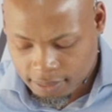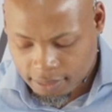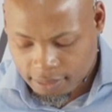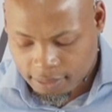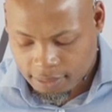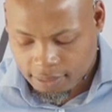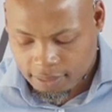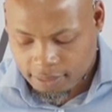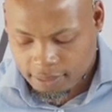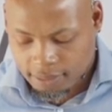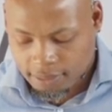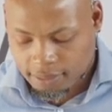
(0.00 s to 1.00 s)

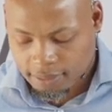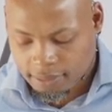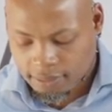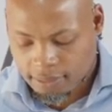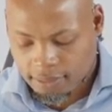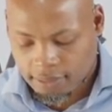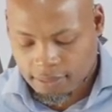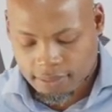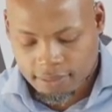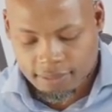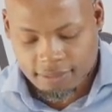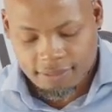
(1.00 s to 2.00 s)

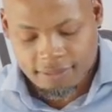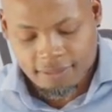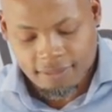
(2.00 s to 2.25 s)
No one is speaking in this clip.